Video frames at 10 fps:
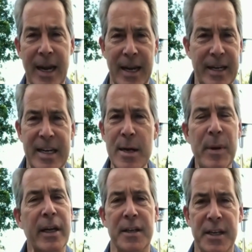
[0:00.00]
keeping
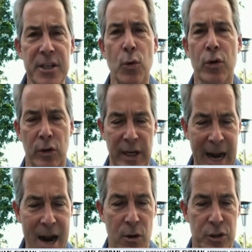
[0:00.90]
a disorderly
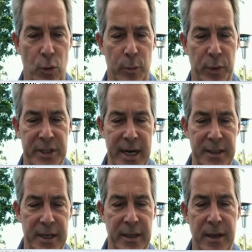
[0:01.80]
house or
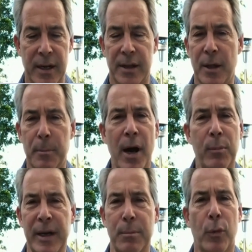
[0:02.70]
protecting the
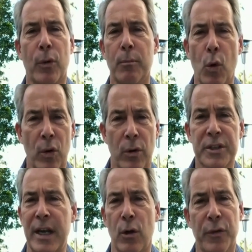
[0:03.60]
public morals,
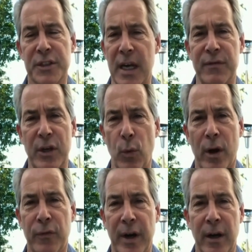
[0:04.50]
health, safety,
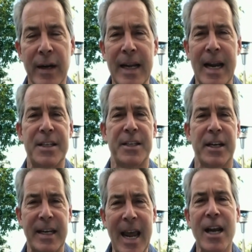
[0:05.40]
welfare. It's a
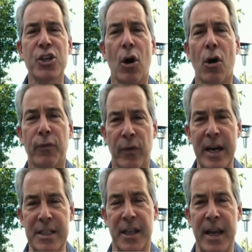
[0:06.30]
catch-all
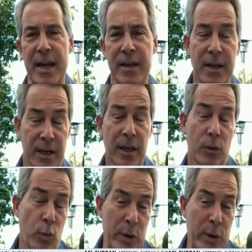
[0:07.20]
phrase. We were